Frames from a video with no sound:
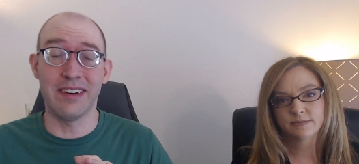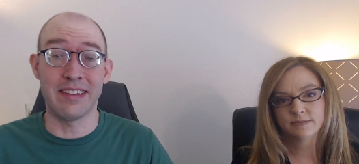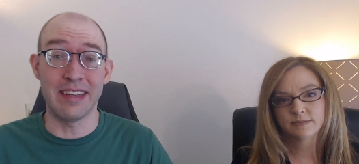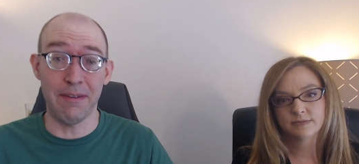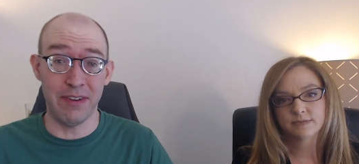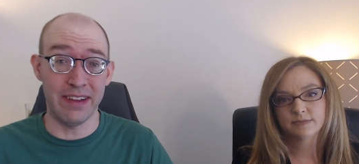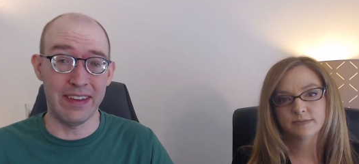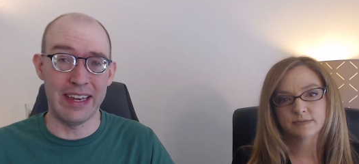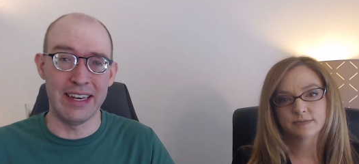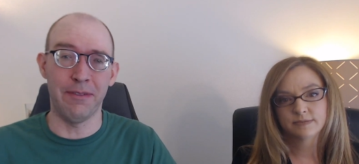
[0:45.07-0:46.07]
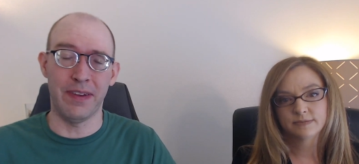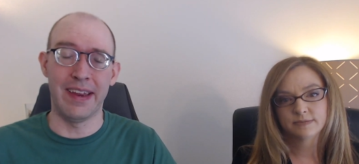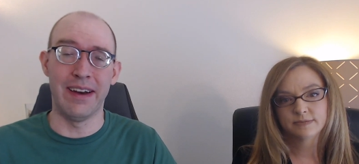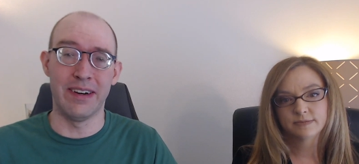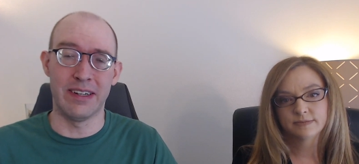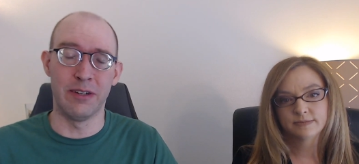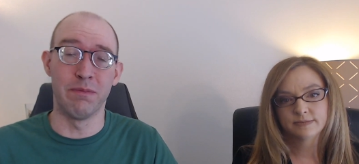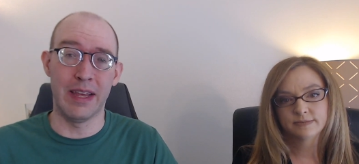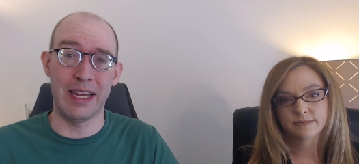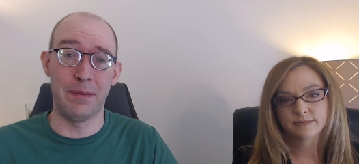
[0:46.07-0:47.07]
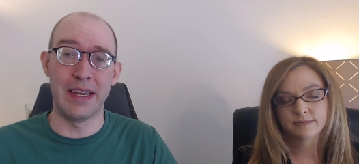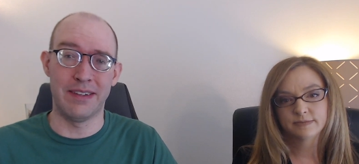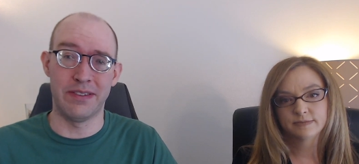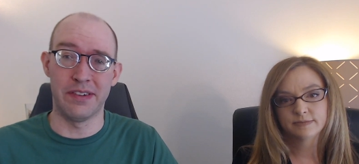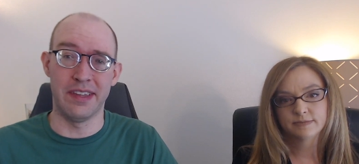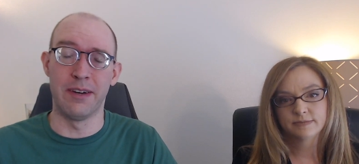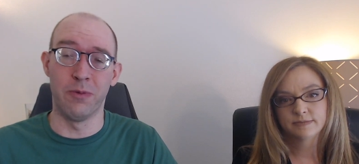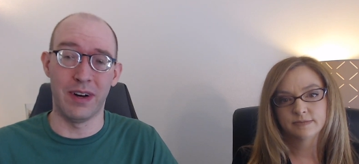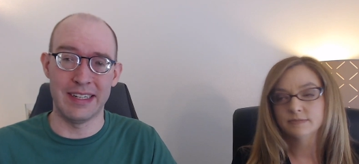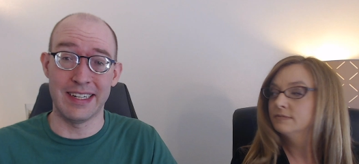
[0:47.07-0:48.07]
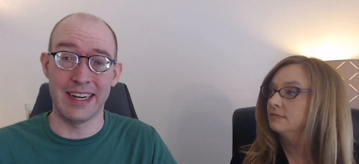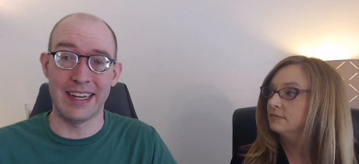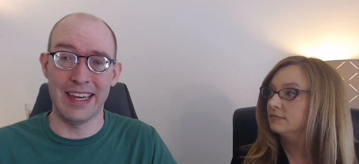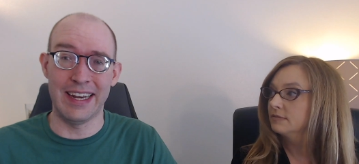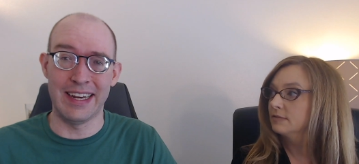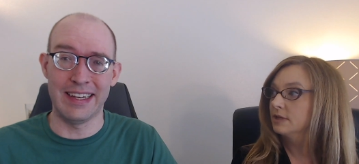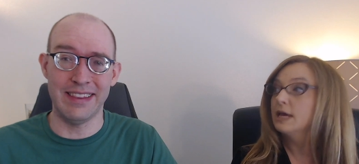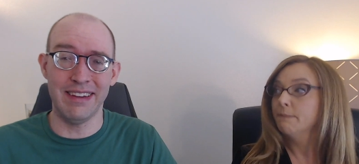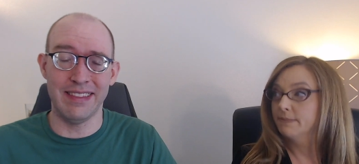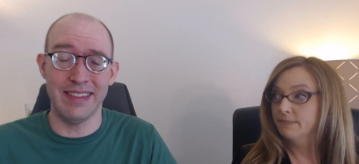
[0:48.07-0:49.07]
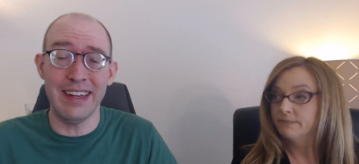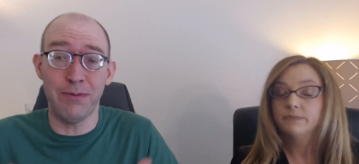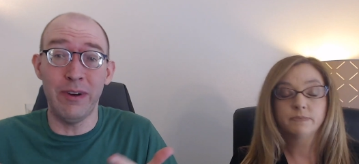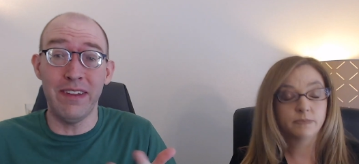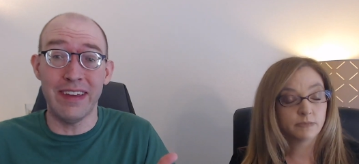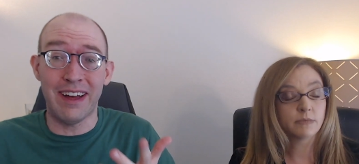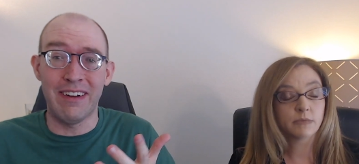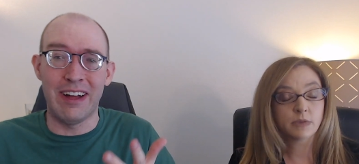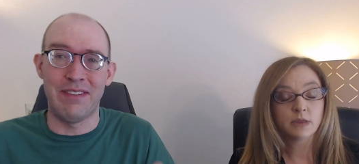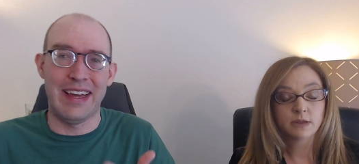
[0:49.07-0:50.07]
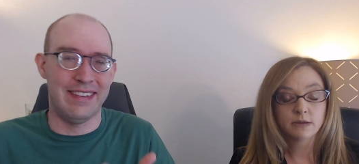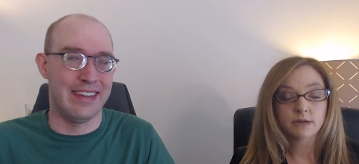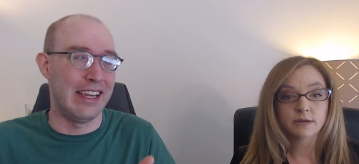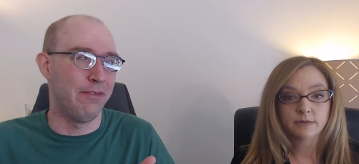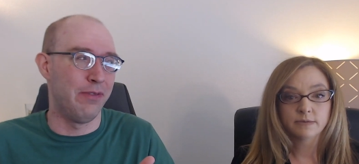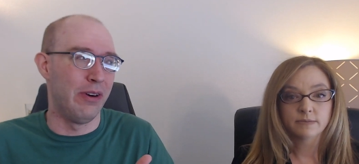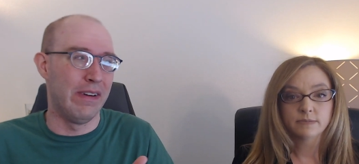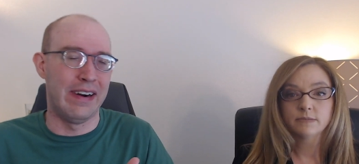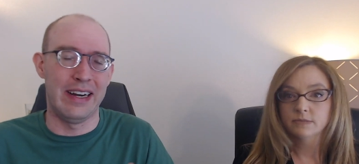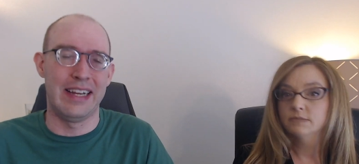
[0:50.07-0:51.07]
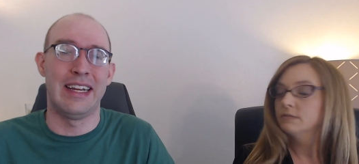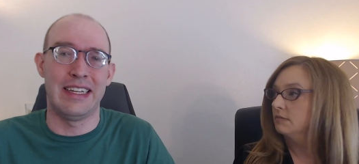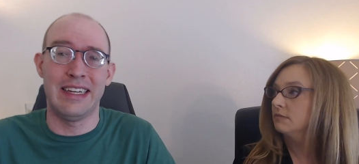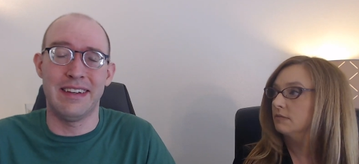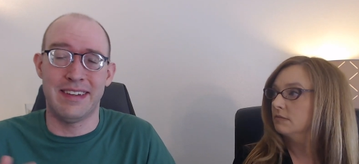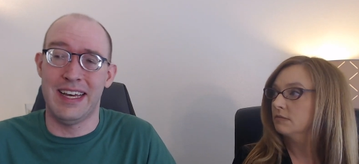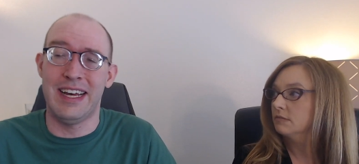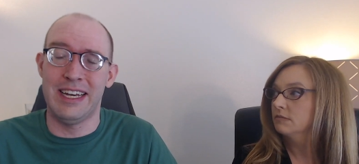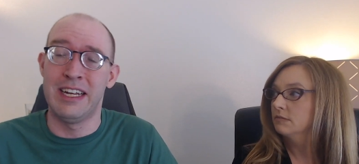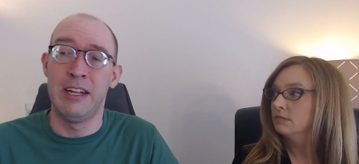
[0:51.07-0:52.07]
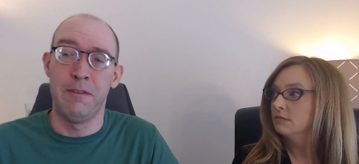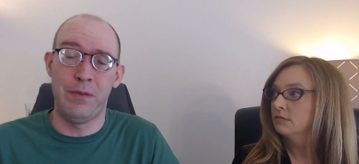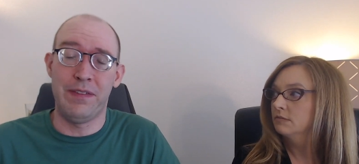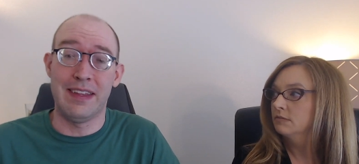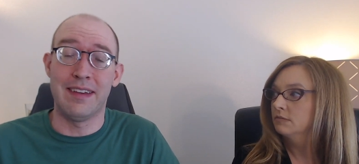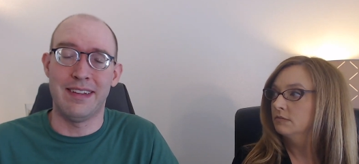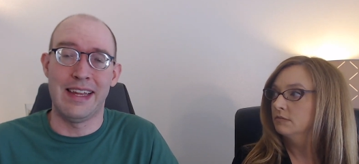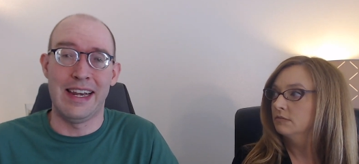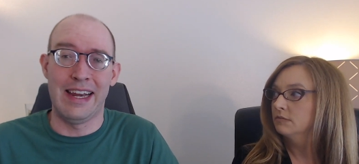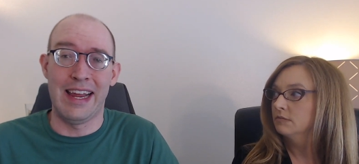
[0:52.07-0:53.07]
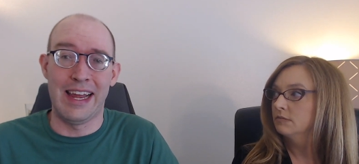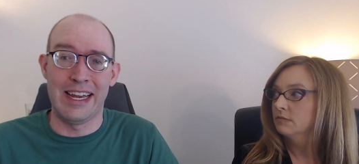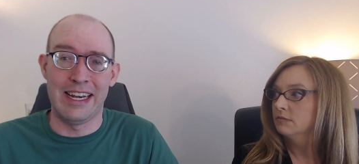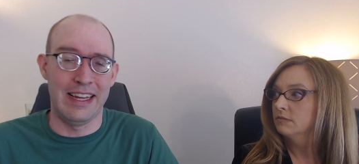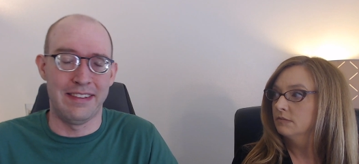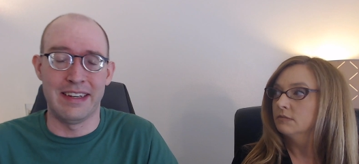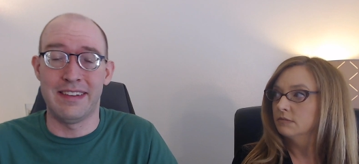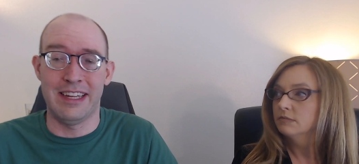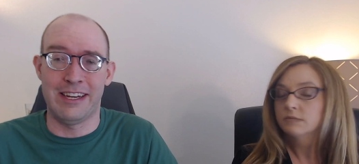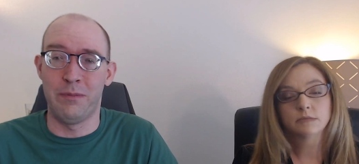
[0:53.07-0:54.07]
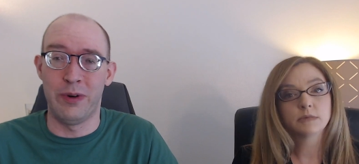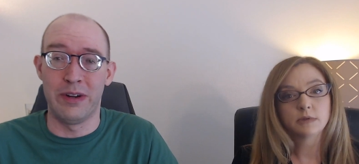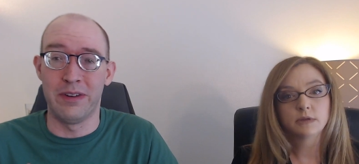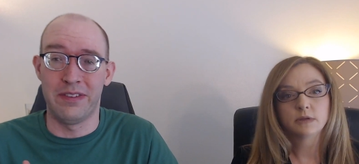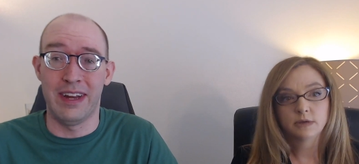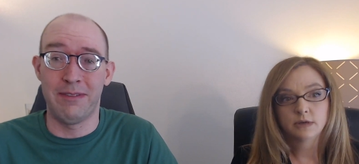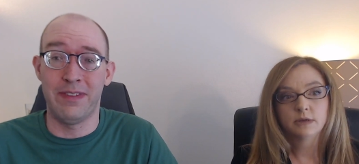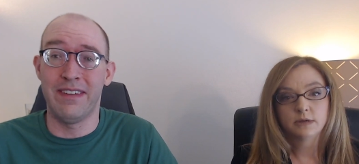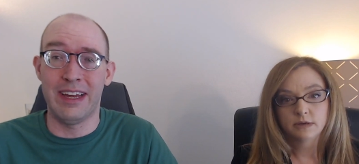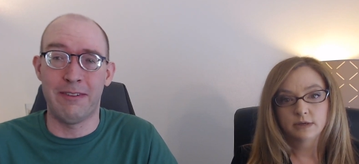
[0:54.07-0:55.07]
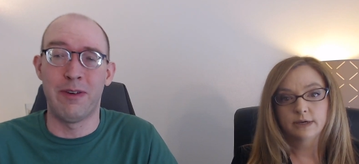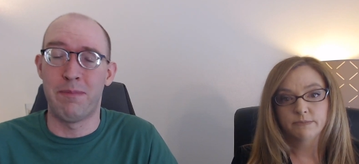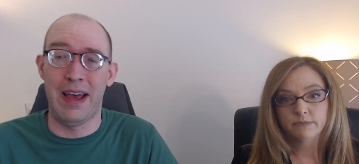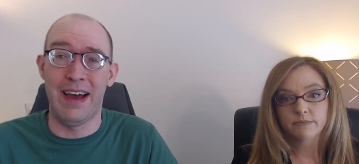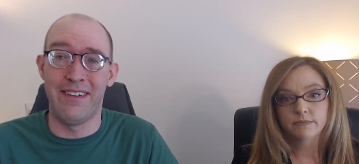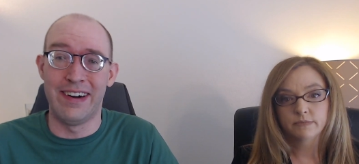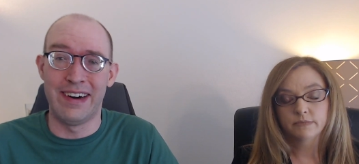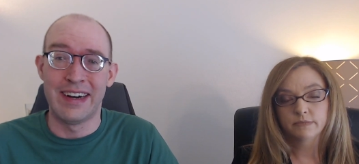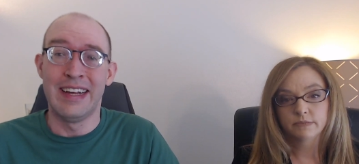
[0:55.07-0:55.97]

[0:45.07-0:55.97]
Speaker 1: definitely enough here to make me interested in watching again, and yep. that's really all I'm asking for. And it's got 50 Cent and as an executive producer, and I feel like from Power,